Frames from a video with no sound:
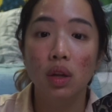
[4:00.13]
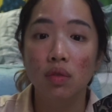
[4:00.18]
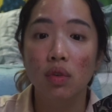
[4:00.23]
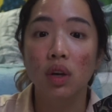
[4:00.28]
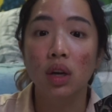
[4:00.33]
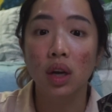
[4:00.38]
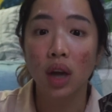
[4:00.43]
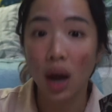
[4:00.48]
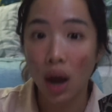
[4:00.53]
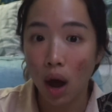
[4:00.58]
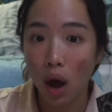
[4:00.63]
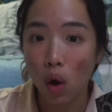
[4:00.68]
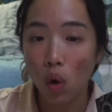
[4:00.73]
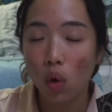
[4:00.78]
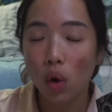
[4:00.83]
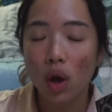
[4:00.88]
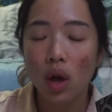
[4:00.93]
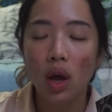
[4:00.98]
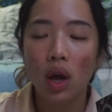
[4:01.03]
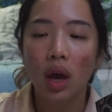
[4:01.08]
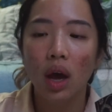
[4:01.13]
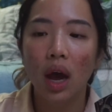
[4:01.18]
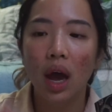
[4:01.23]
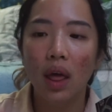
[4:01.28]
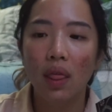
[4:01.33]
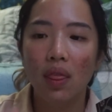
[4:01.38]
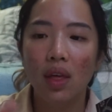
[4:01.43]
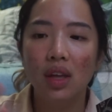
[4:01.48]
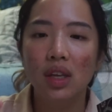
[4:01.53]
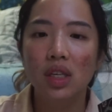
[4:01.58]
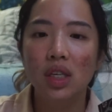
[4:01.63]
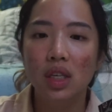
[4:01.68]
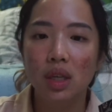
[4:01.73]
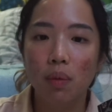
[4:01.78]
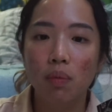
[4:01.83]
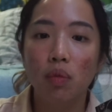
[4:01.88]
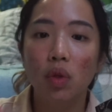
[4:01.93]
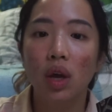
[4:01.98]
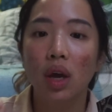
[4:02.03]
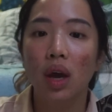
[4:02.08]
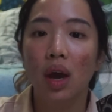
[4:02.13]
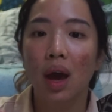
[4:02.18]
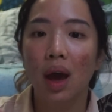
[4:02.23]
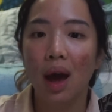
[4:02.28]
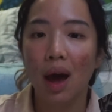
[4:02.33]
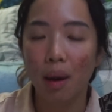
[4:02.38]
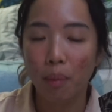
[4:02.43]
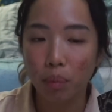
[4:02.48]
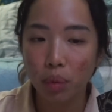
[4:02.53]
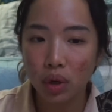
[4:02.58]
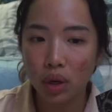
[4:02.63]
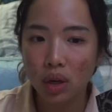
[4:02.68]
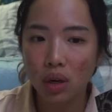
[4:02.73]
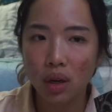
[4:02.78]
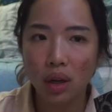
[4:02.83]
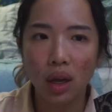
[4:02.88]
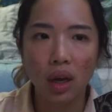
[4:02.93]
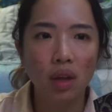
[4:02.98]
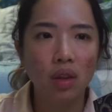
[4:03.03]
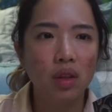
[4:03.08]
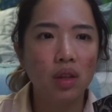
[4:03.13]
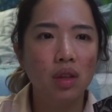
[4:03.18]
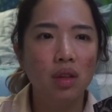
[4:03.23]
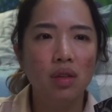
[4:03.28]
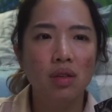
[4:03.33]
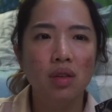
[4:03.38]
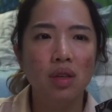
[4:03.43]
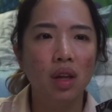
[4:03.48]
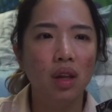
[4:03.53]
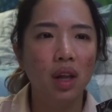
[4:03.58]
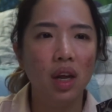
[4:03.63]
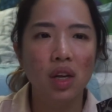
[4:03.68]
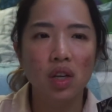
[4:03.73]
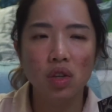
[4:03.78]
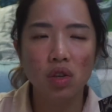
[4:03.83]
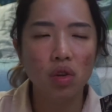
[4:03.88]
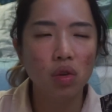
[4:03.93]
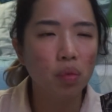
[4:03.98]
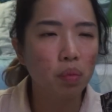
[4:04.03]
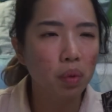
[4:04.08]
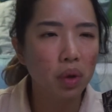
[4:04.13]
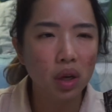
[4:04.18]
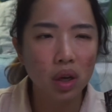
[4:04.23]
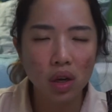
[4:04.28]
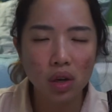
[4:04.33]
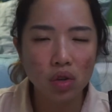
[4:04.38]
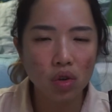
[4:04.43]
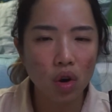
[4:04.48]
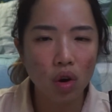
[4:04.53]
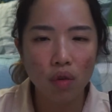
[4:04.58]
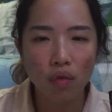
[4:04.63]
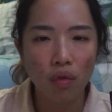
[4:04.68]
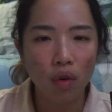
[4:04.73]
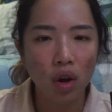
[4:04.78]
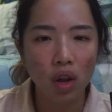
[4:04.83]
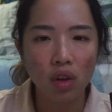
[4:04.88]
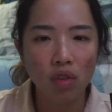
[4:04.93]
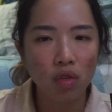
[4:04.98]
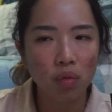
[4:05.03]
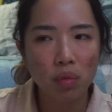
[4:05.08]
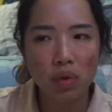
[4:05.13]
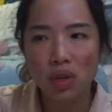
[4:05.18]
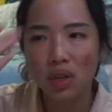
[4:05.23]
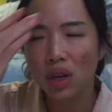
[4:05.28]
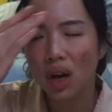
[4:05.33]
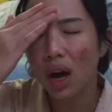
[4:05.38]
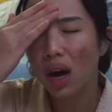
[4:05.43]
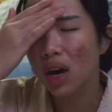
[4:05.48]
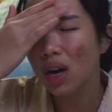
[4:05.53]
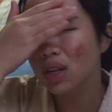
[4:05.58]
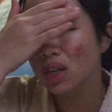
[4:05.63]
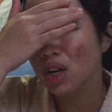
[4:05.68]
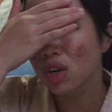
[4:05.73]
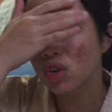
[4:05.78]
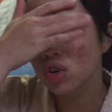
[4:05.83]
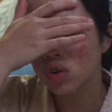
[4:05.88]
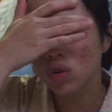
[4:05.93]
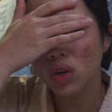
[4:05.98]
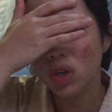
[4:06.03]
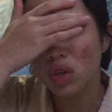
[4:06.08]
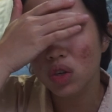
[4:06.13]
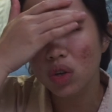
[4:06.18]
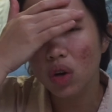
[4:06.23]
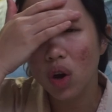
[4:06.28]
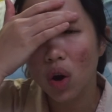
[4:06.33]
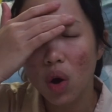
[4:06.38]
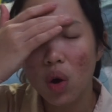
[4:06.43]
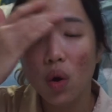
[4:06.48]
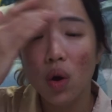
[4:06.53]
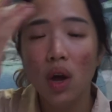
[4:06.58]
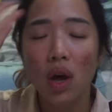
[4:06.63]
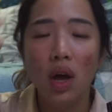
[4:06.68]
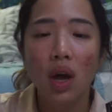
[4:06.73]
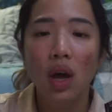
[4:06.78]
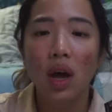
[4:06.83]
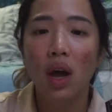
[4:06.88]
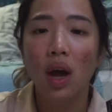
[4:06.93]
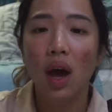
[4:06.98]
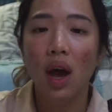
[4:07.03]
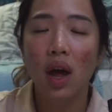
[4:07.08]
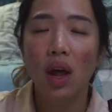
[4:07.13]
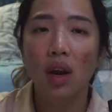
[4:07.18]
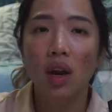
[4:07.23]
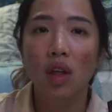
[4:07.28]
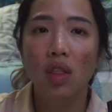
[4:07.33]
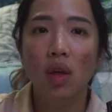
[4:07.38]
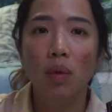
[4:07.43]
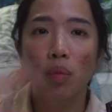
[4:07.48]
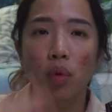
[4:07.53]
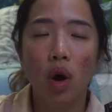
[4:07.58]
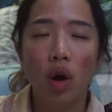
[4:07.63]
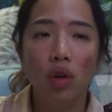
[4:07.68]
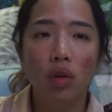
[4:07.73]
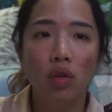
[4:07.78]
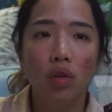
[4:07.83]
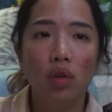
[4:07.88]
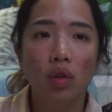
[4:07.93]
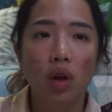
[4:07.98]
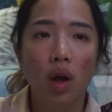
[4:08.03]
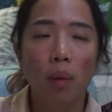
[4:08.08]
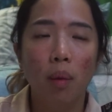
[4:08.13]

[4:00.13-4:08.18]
in now, and then something happened, like celestial beings started falling from the sky centuries ago, and they brought a